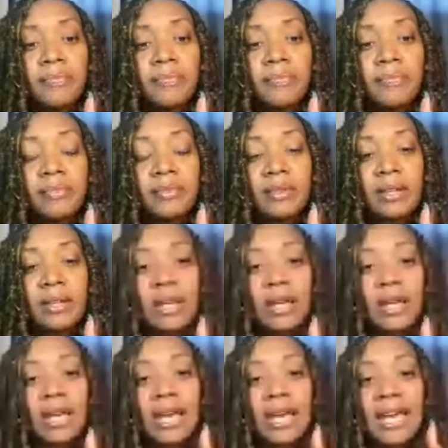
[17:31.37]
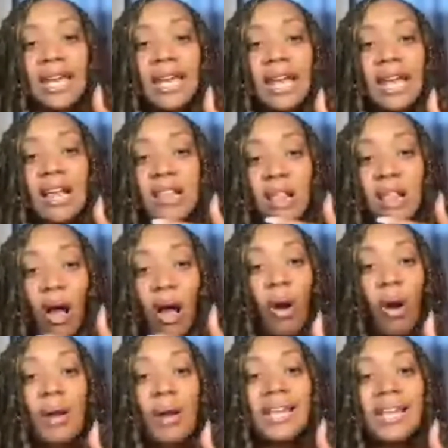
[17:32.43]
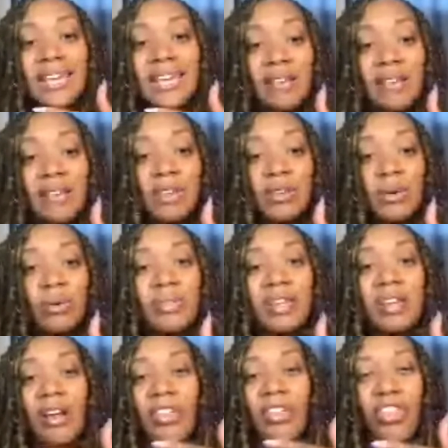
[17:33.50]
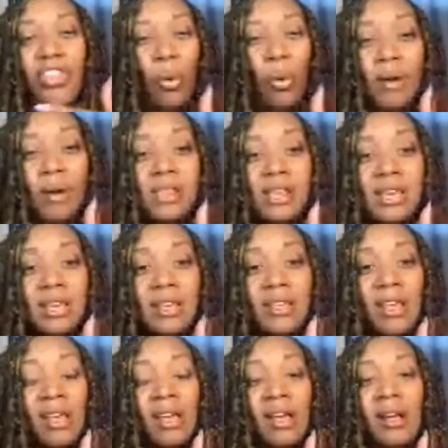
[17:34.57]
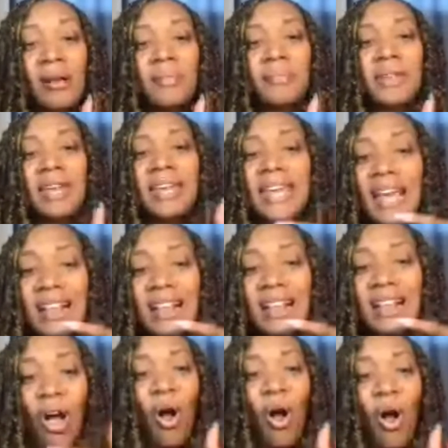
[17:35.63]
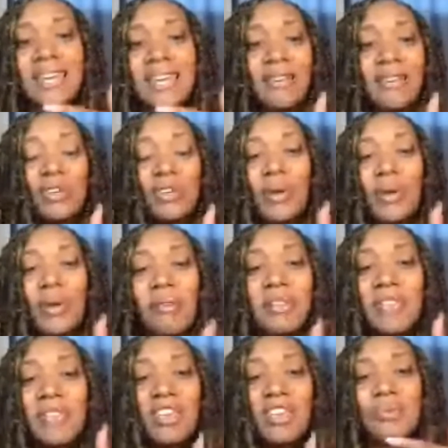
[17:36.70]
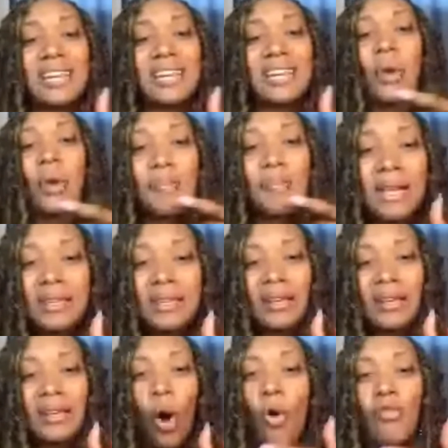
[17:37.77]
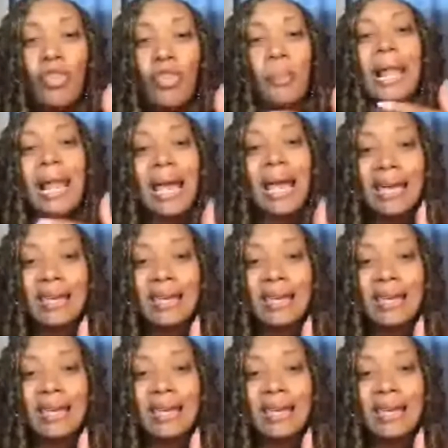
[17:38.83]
He has already given you the authority. He has already given you everything you need, dominion over the place.